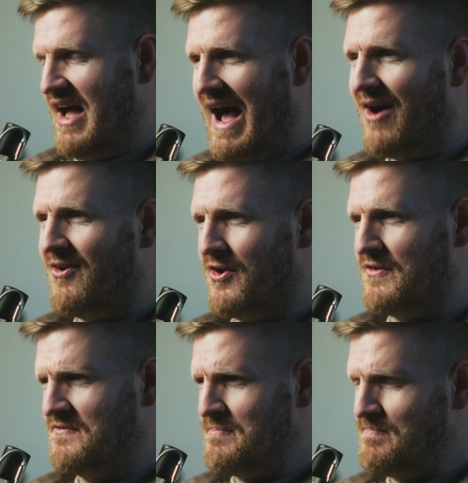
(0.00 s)
out
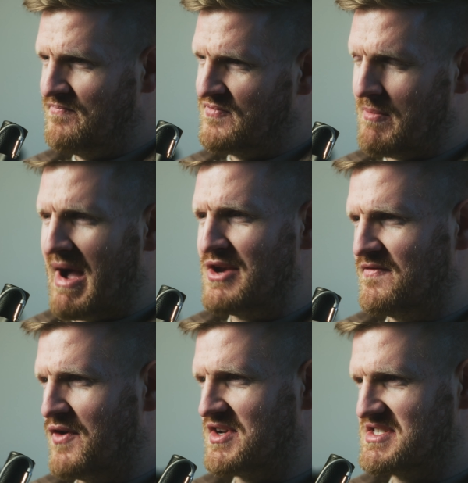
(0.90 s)
of the manual
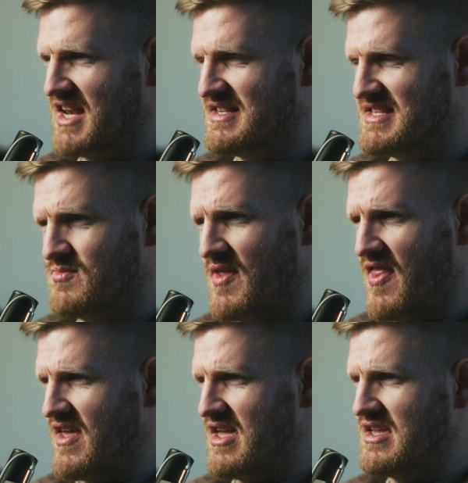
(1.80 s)
focus lenses,
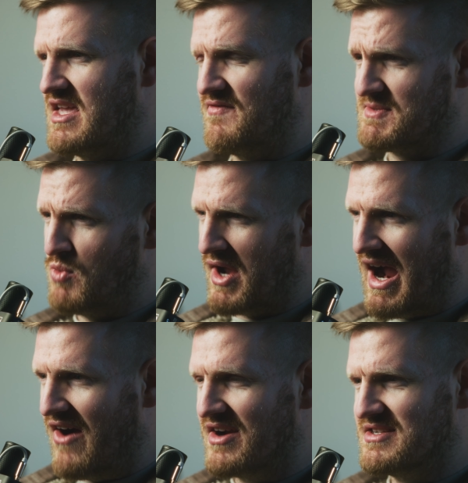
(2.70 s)
whether they give us more
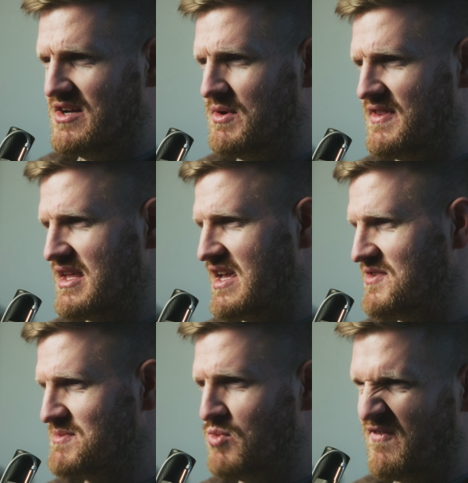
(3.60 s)
character, whether they give
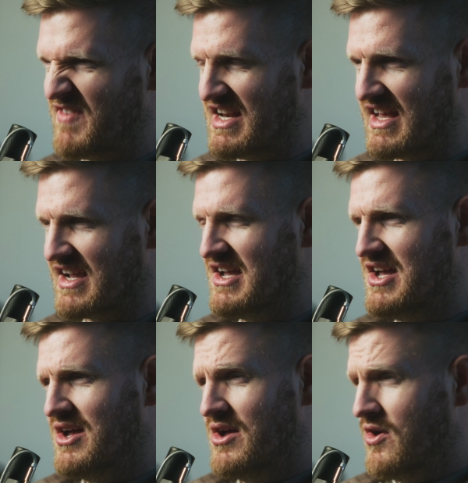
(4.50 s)
us more feeling,
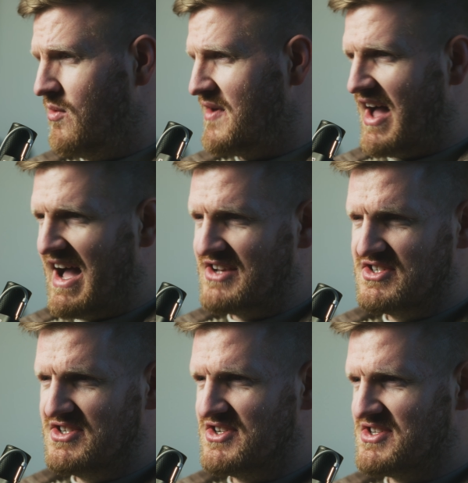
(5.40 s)
or whether
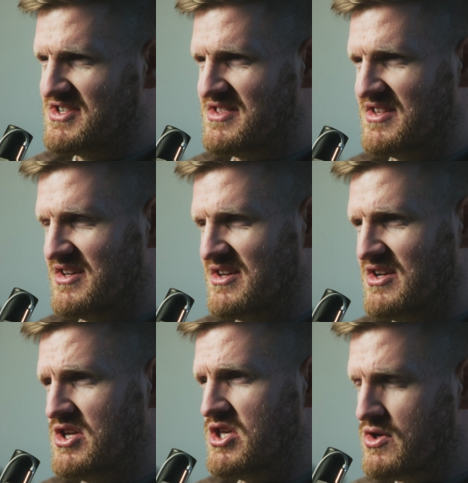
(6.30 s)
actually just the
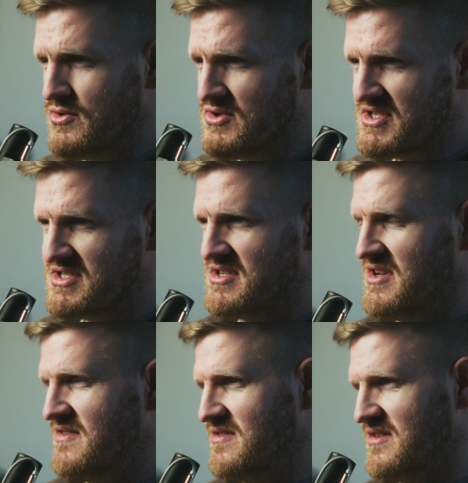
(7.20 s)
use,
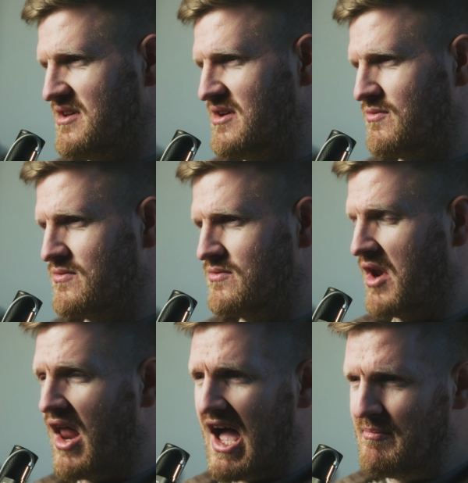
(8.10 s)
the
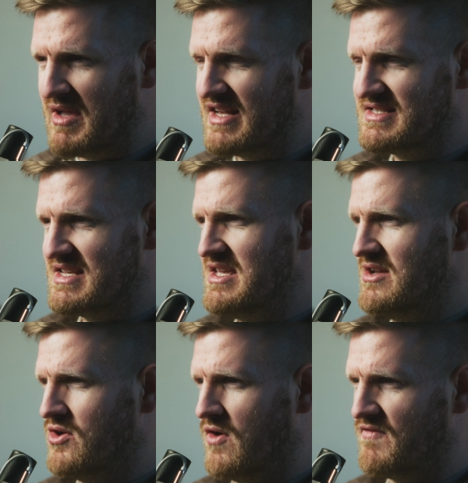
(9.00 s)
reliability
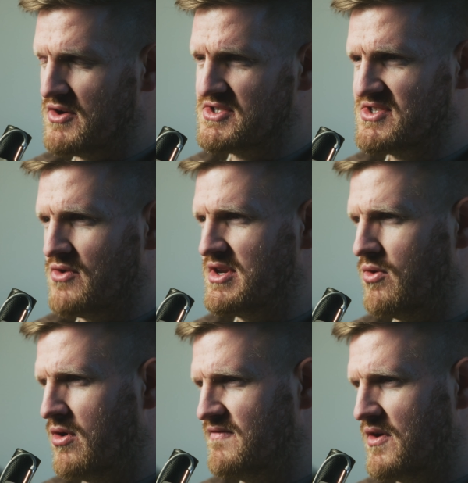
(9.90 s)
of those Sony
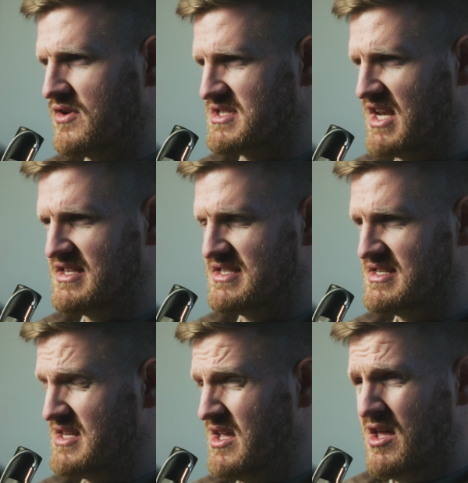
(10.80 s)
autofocus
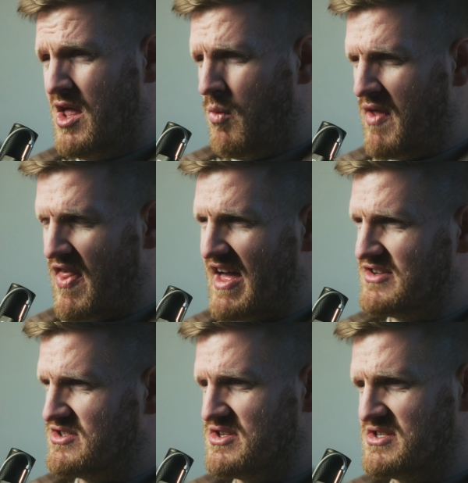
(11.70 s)
lenses, whether that
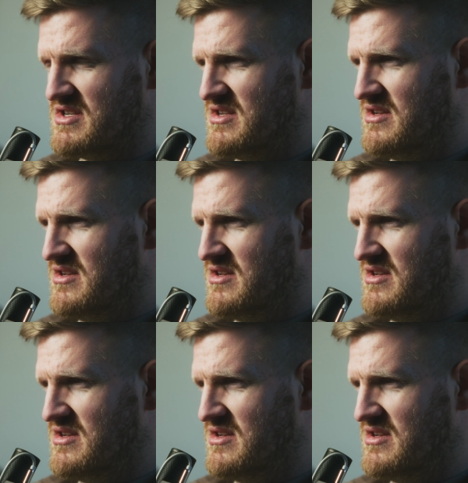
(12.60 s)
just